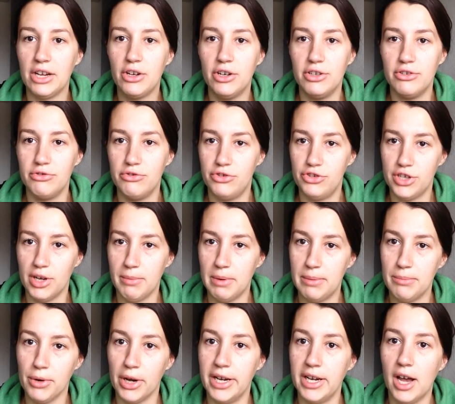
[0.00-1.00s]
I couldn't shut
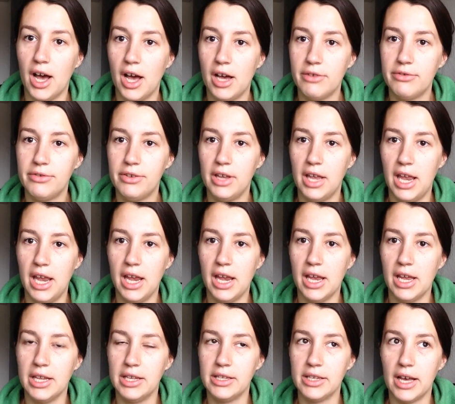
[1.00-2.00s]
my brain off.
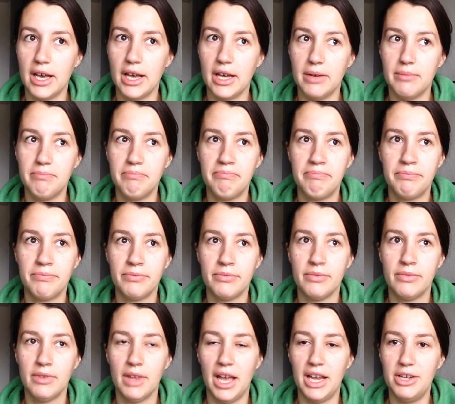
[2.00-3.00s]
And I
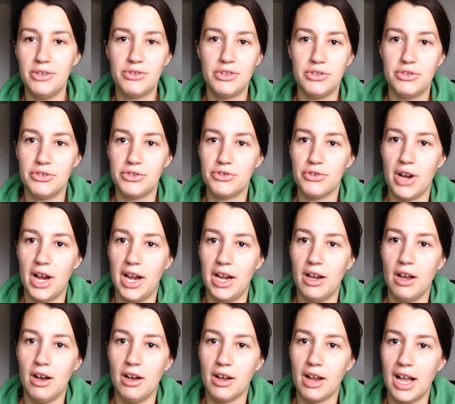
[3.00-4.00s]
used to just
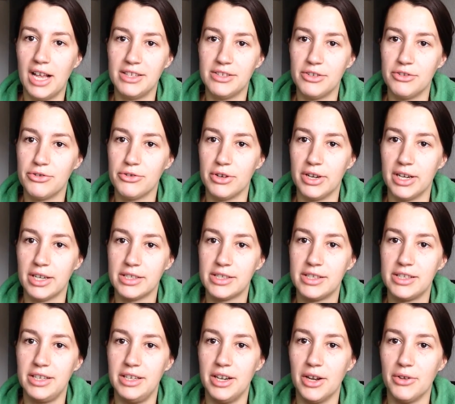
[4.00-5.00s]
try all kinds of
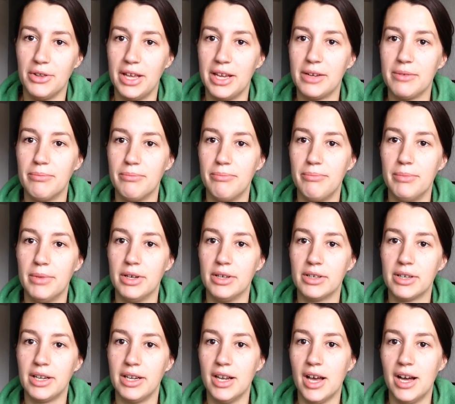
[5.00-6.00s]
tricks, like
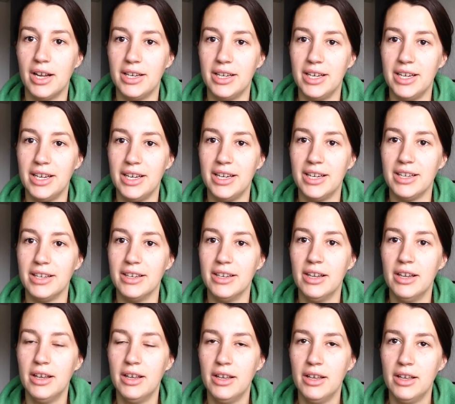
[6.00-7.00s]
milk and honey,
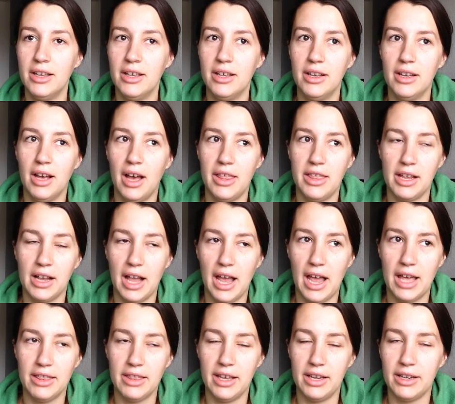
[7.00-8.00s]
and I think I
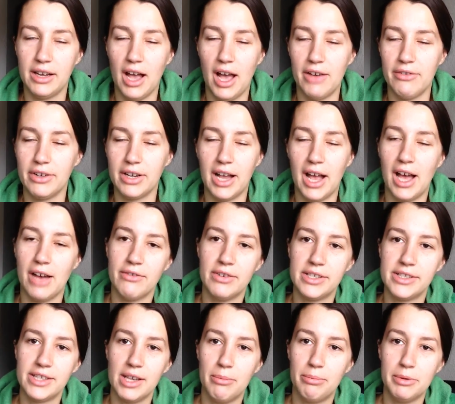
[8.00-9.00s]
had like
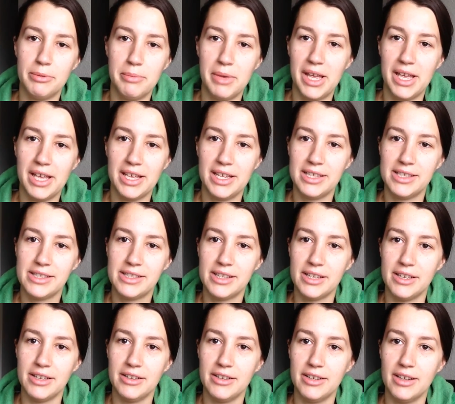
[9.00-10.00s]
kava supplements
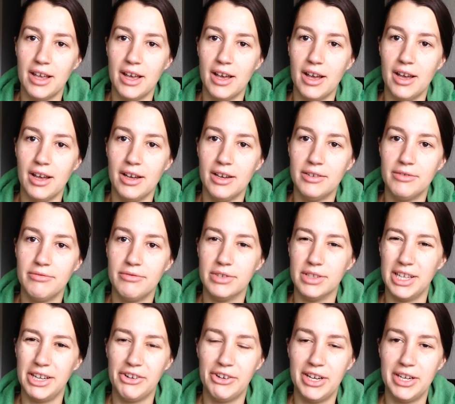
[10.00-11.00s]
and
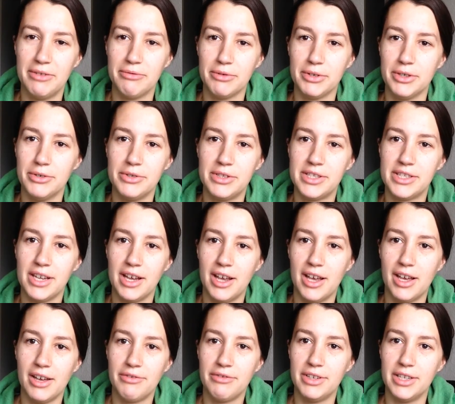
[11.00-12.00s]
valerian root
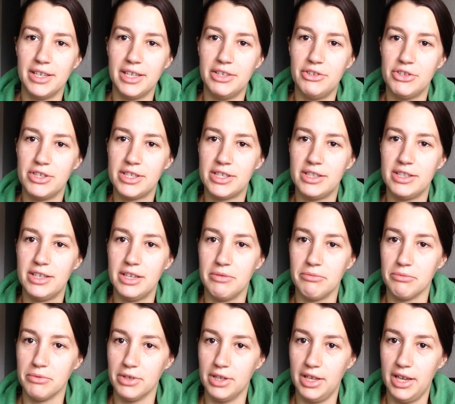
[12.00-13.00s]
stuff, and it just
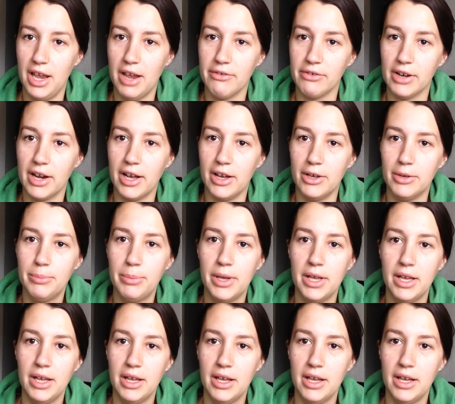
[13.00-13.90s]
didn't really ever help.